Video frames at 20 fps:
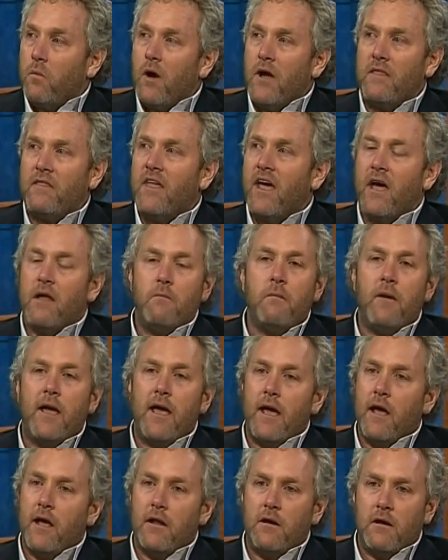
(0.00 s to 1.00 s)
what
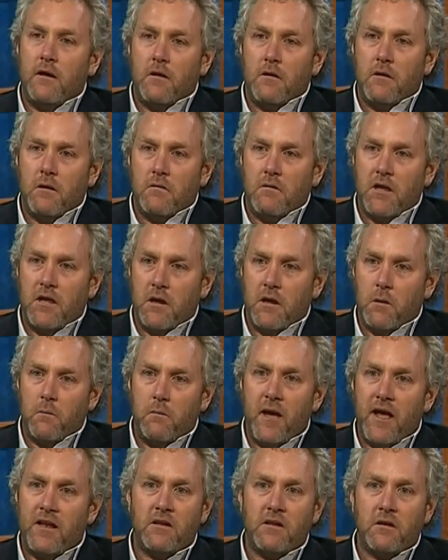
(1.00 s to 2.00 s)
that man,
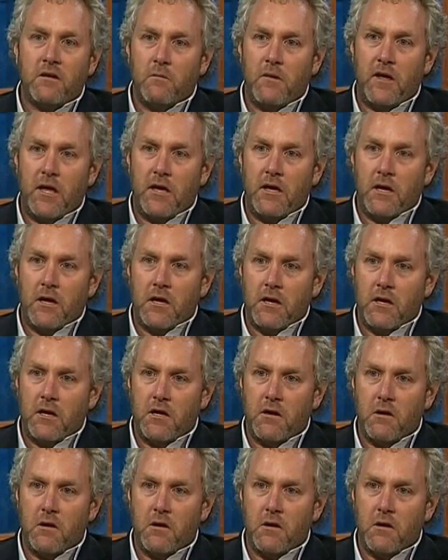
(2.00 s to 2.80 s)
meant to me.